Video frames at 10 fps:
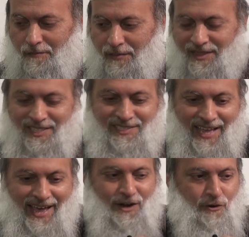But the
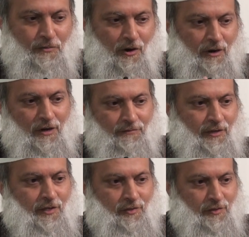sadder part of
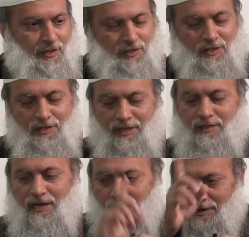this isn't
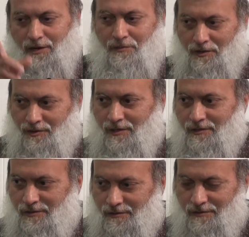that they are
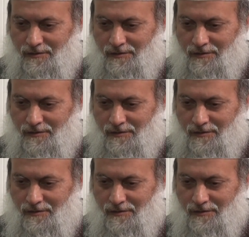hypocrites.